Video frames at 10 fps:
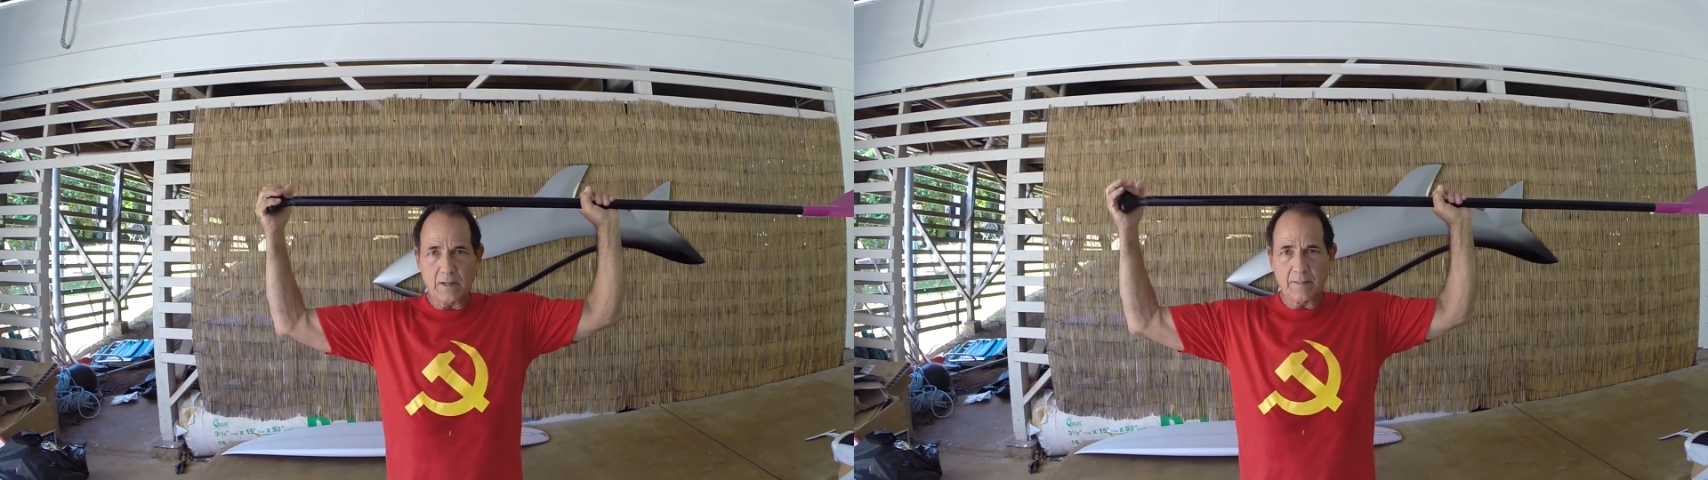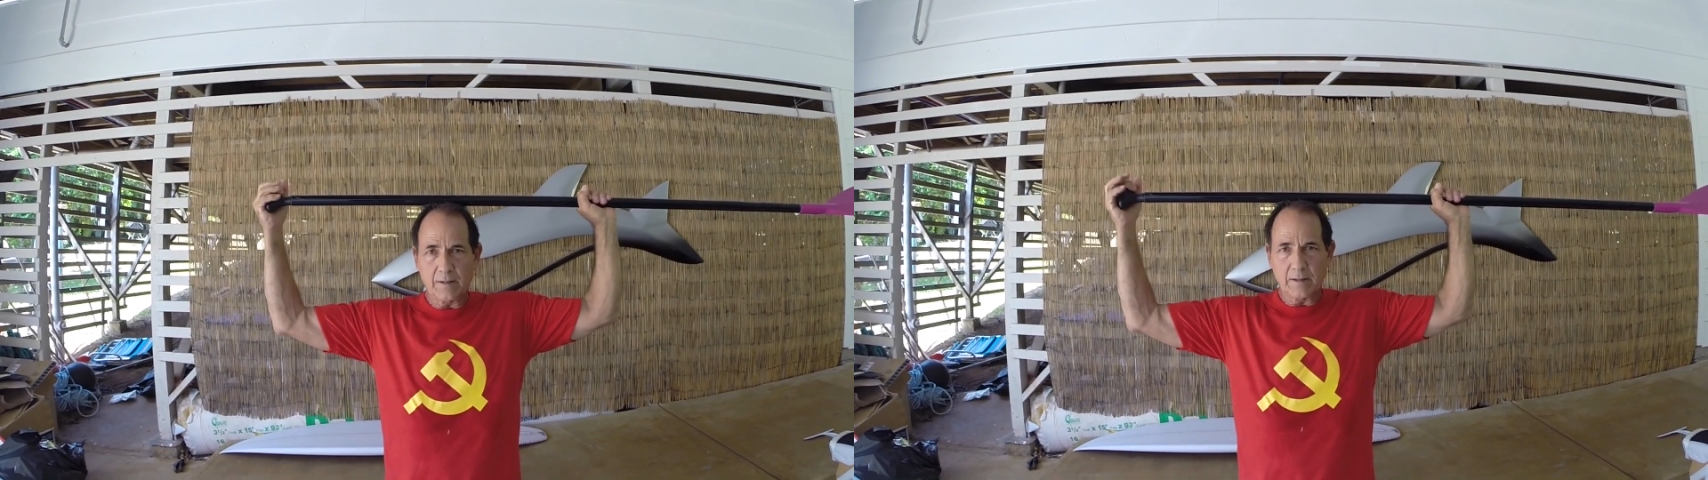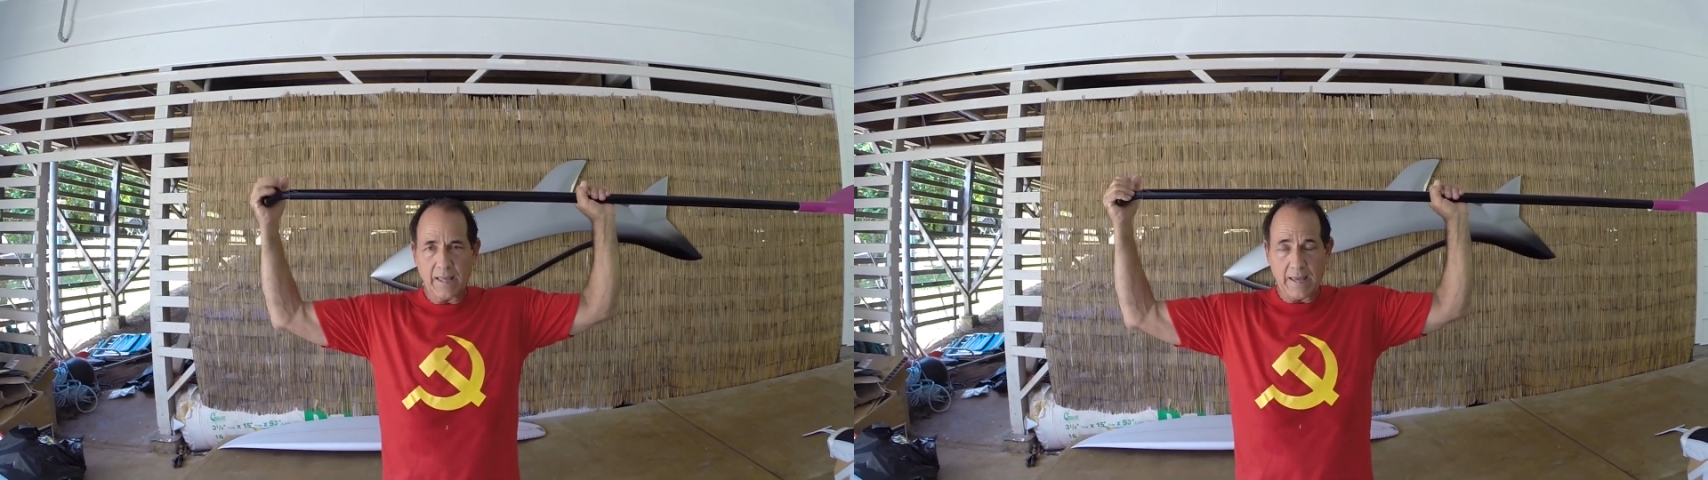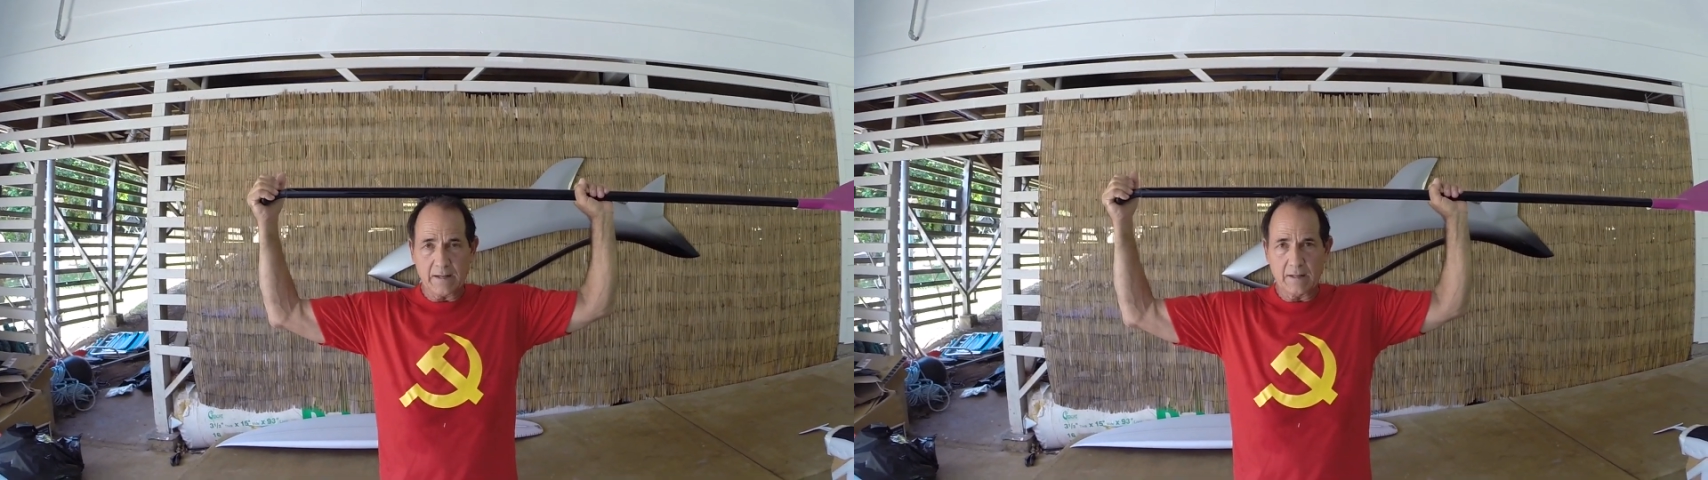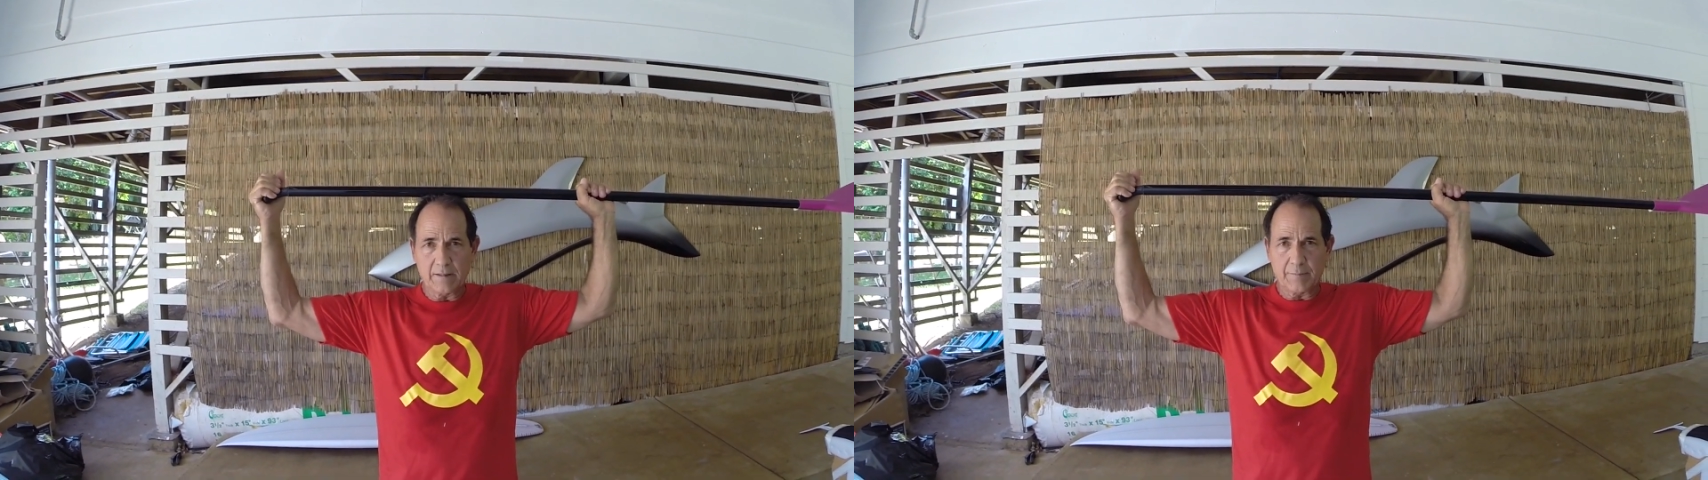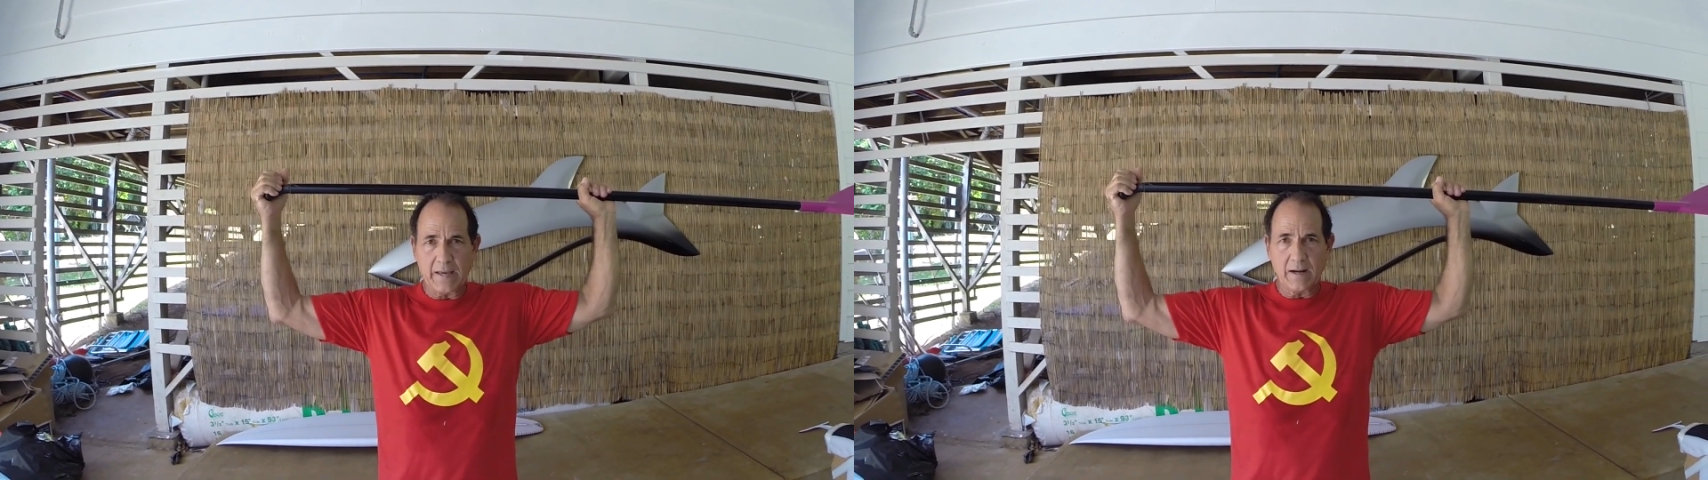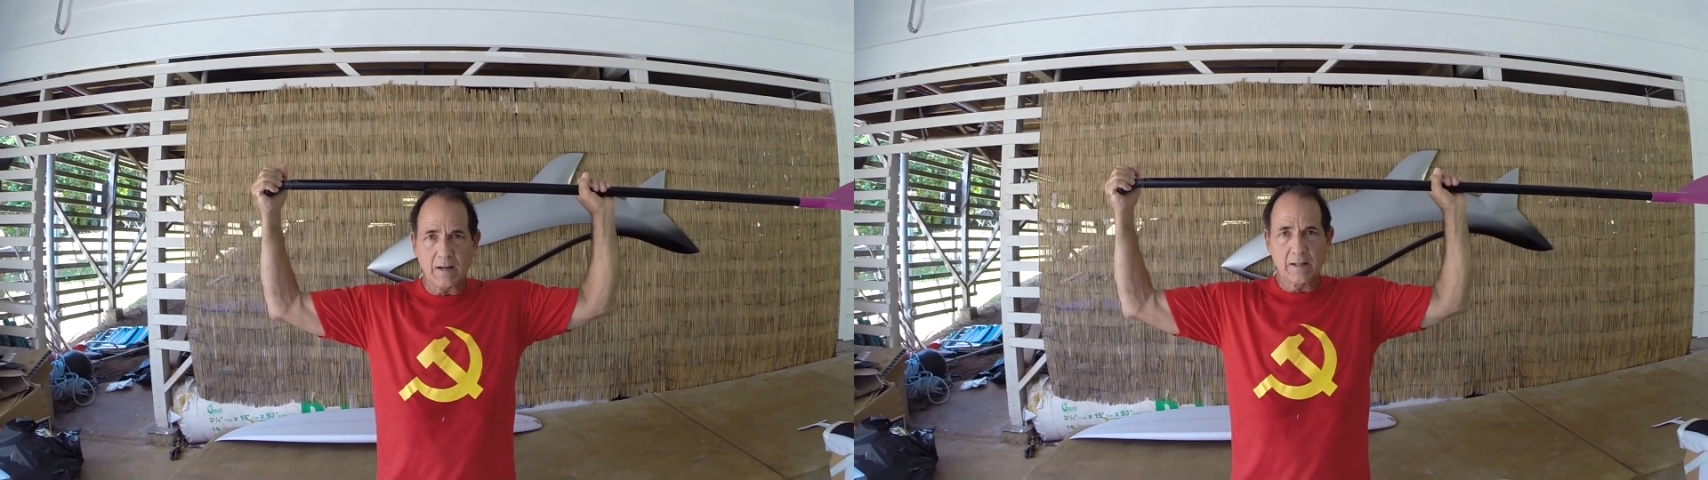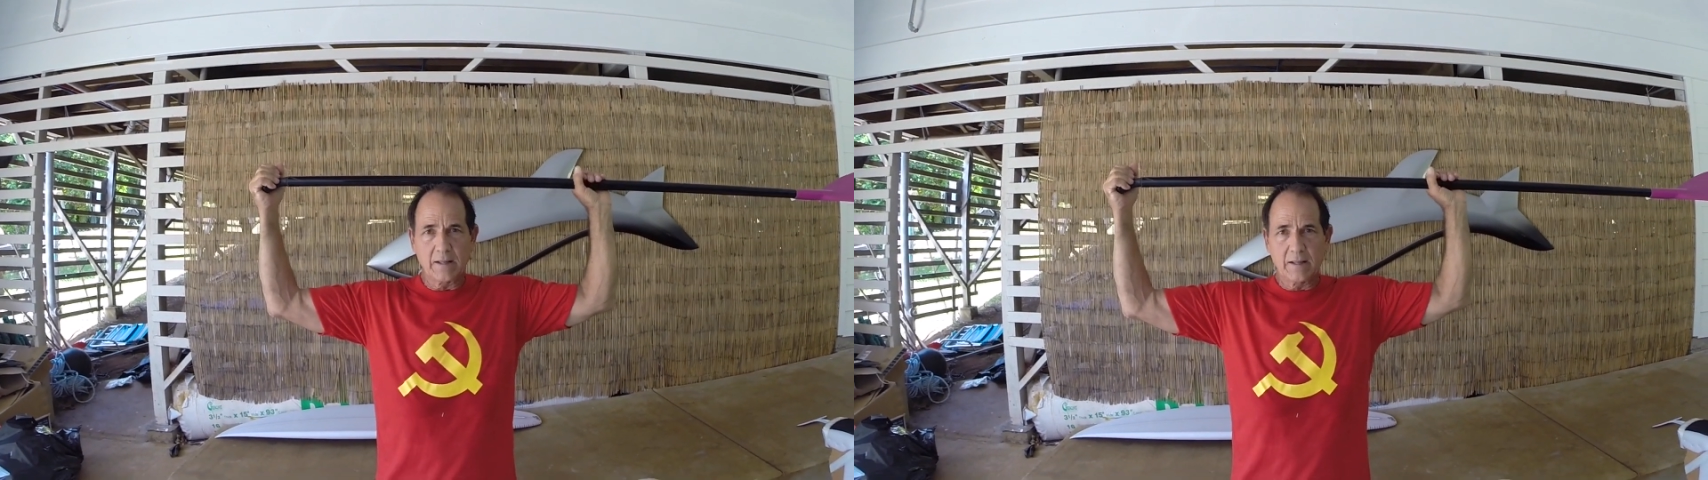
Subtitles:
on the handle of the paddle,